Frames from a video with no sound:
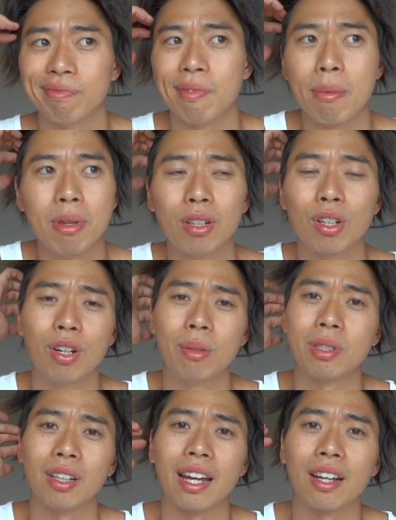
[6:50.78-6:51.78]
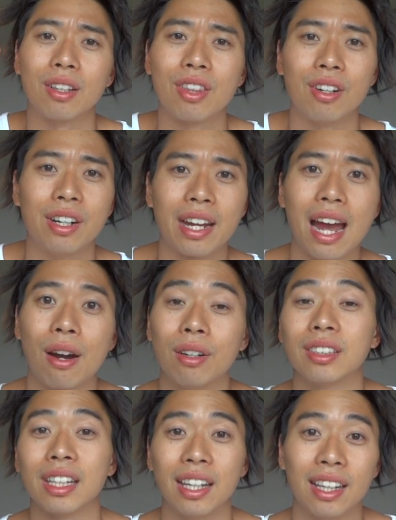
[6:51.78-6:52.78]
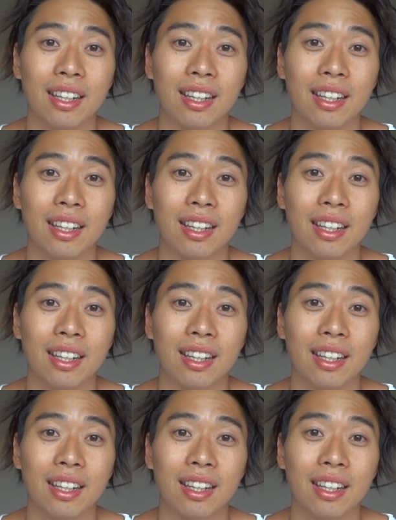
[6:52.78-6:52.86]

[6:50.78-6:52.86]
it'll go up to like 30 hours.